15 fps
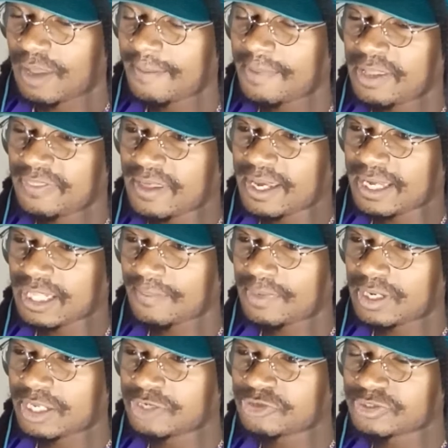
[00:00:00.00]
I mean, they got the
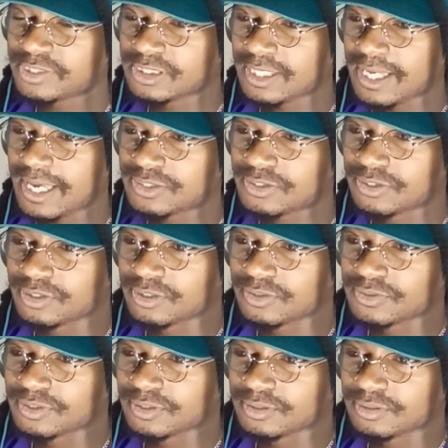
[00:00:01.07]
many injuries as last year,
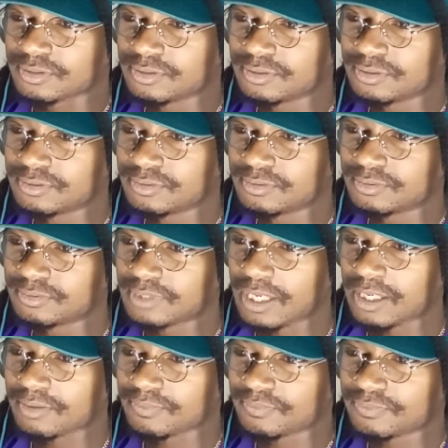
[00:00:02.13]
though, so.
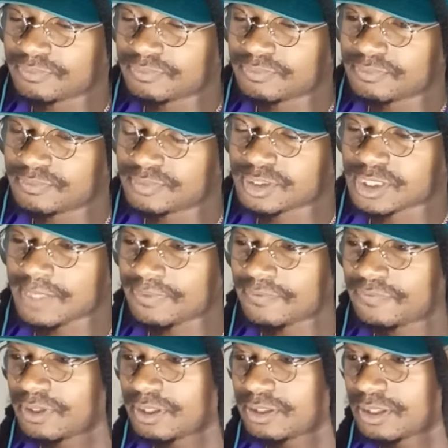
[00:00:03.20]
Damn. Slap the
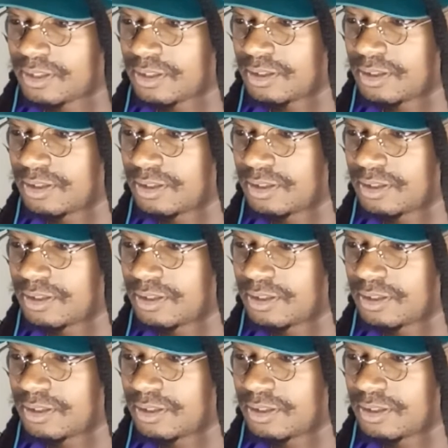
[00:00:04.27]
fuck out that nigga.